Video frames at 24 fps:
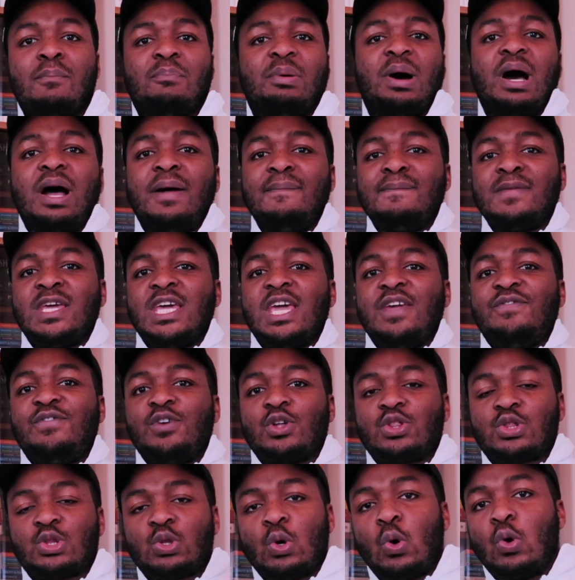But if
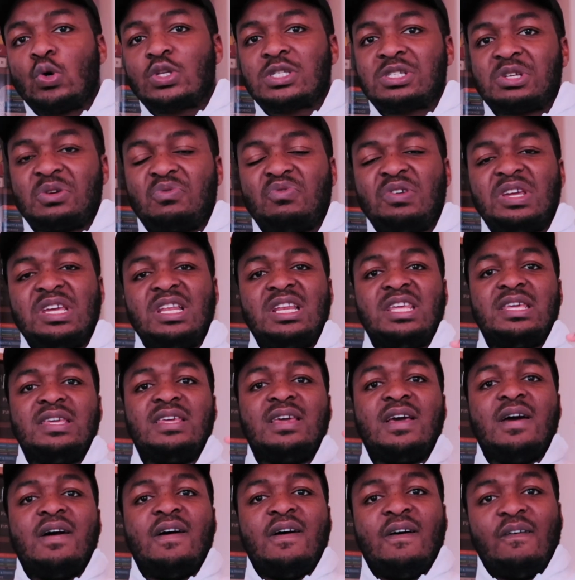your thoughts are really